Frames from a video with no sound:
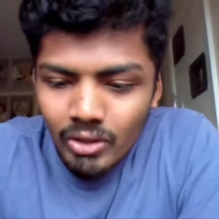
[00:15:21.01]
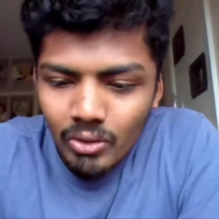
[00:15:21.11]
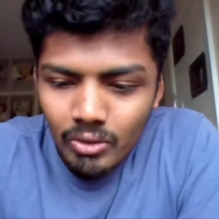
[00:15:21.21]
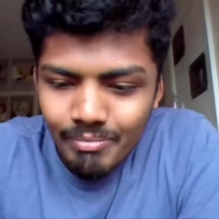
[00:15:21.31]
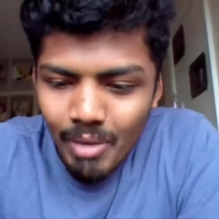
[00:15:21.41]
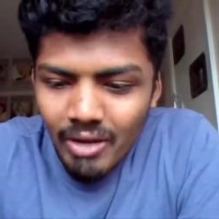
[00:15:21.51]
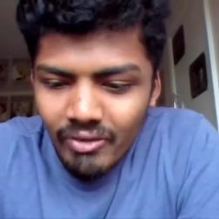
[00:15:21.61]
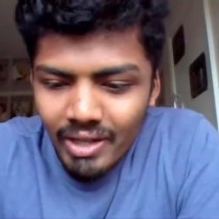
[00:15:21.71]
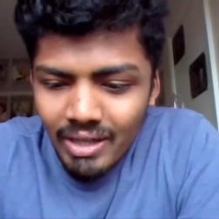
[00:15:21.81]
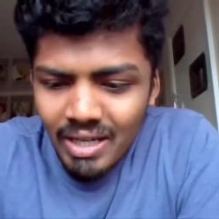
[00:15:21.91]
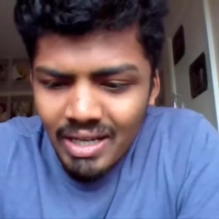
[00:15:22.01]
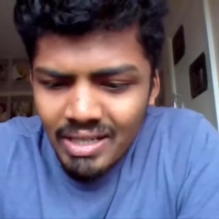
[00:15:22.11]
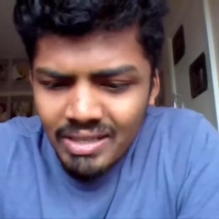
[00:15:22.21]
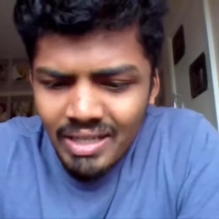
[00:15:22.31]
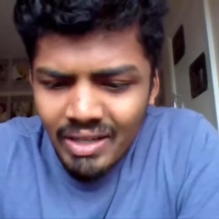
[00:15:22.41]
those mafia
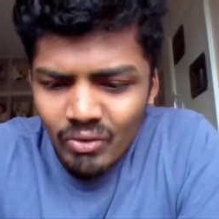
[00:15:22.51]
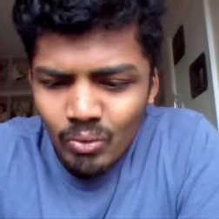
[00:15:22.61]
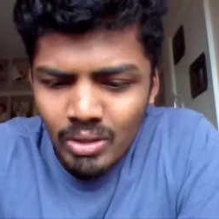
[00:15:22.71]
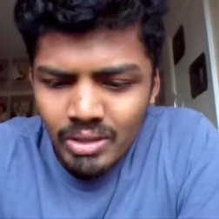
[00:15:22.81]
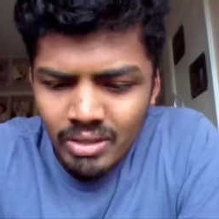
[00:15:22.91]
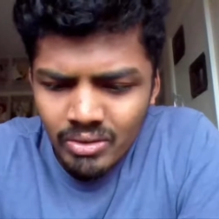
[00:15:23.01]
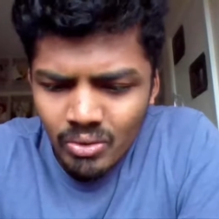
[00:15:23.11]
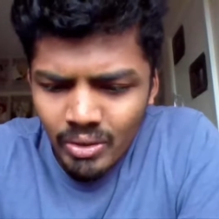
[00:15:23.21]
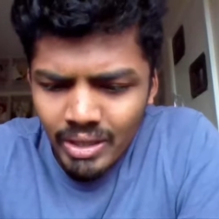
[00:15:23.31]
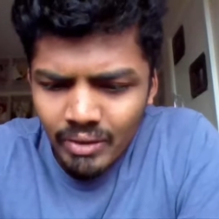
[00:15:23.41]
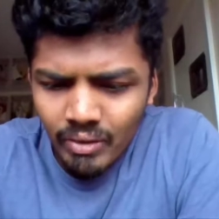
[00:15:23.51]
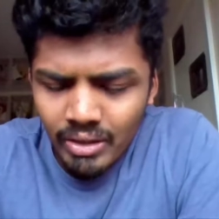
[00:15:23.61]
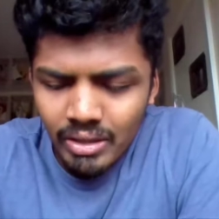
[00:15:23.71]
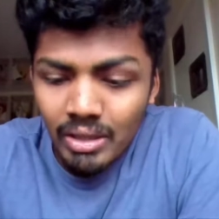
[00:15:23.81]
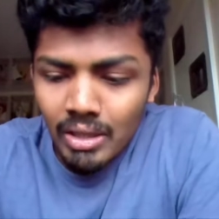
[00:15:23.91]
guys and everyone just joining with